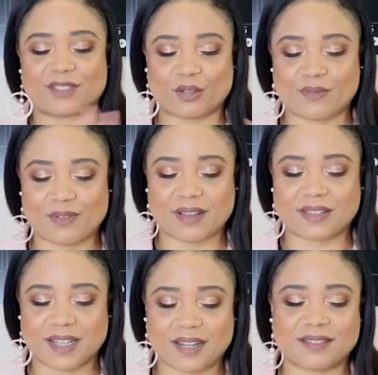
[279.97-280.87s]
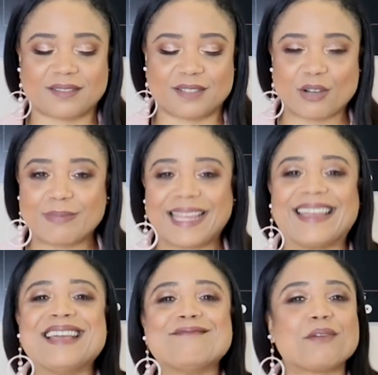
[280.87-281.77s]
Those of you out there who know
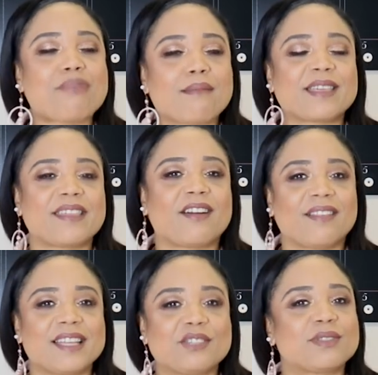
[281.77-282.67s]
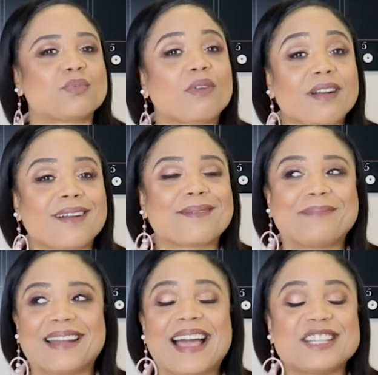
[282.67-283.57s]
me will probably think all I do is work,
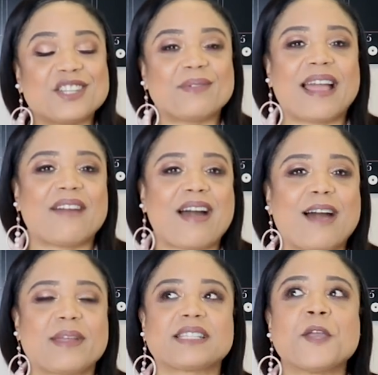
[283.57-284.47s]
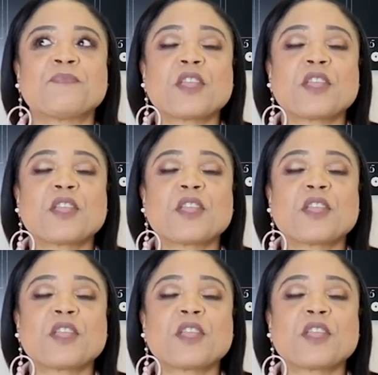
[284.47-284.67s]
but I do. I have hobbies.